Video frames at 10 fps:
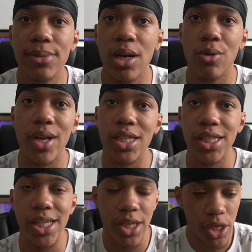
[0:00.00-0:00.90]
out on next
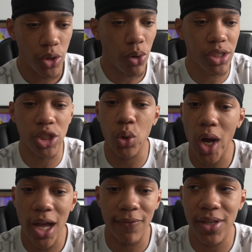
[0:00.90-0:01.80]
gen, you can just
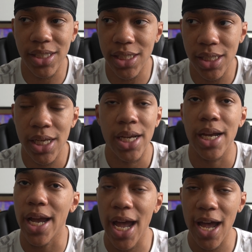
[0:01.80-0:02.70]
grind VC
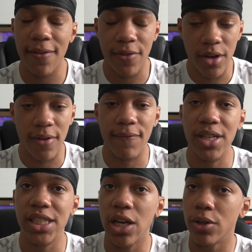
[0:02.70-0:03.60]
and have
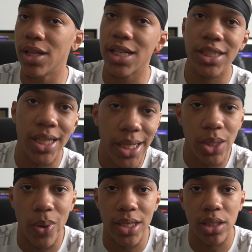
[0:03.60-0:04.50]
VC on next gen
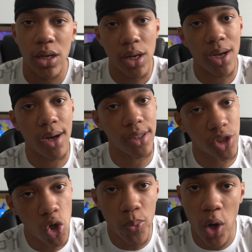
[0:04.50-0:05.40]
anyways.
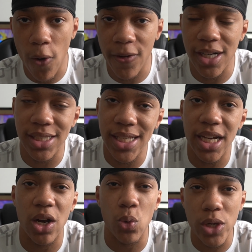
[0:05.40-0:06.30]
Assuming hopefully it doesn't
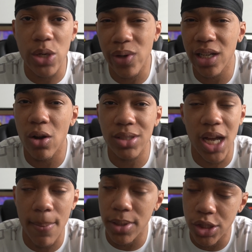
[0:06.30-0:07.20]
take a really long
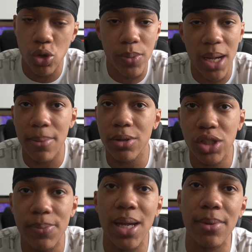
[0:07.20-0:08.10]
time, but you
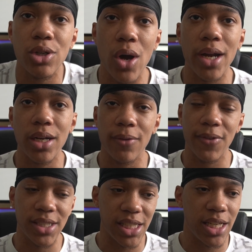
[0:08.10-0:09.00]
should be able to grind enough
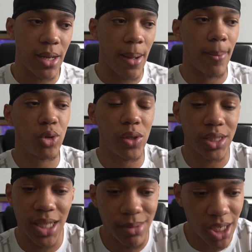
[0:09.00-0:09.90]
VC between
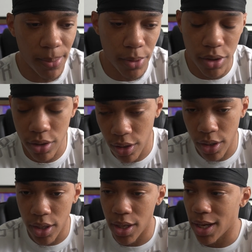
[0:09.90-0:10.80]
September
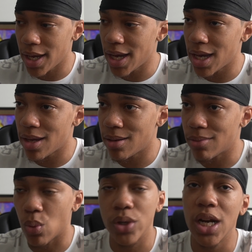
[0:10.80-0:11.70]

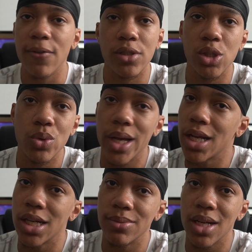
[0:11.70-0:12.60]
and whenever
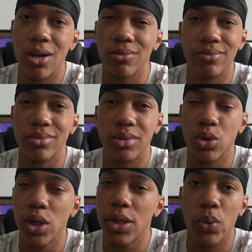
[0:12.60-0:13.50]
2K comes out,
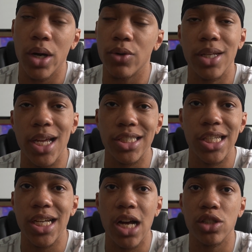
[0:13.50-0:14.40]
2021 on the next
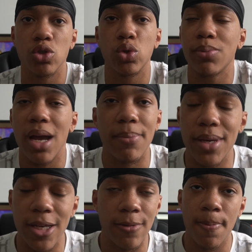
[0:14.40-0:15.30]
gen consoles, which might
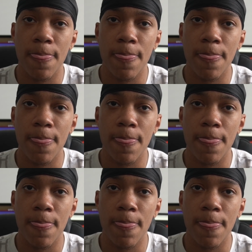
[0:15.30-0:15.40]
be